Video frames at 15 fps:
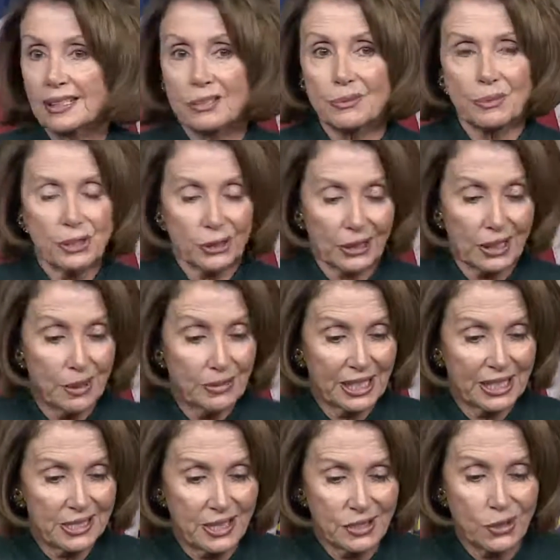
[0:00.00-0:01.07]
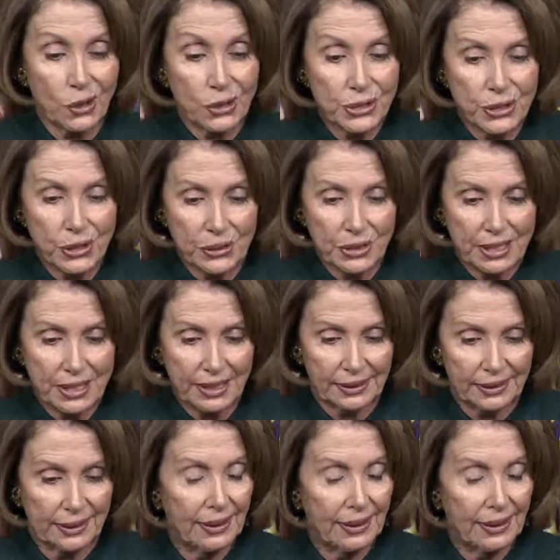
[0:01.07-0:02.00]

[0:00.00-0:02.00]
as Mr. Cummings has also said.